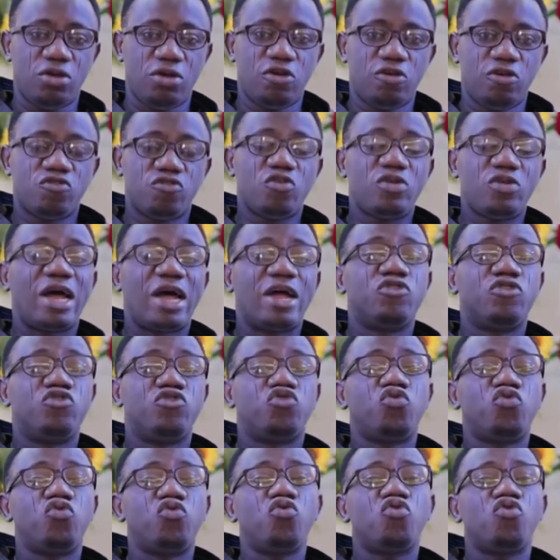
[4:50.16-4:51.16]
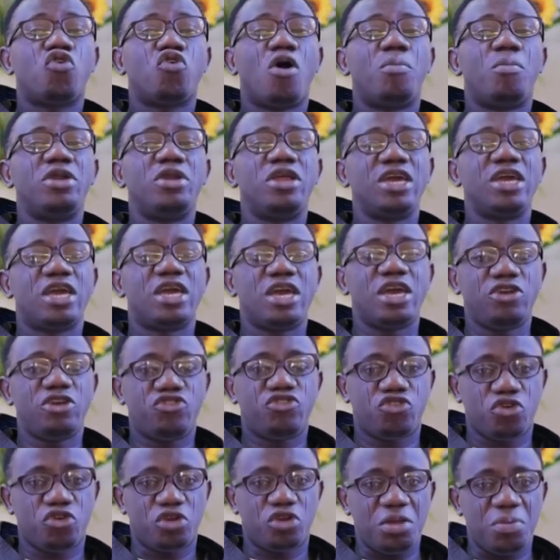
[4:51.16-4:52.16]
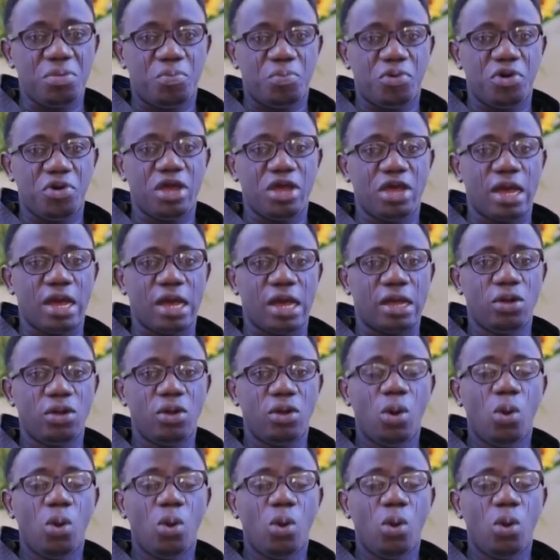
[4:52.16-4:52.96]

so that through communication in prayer,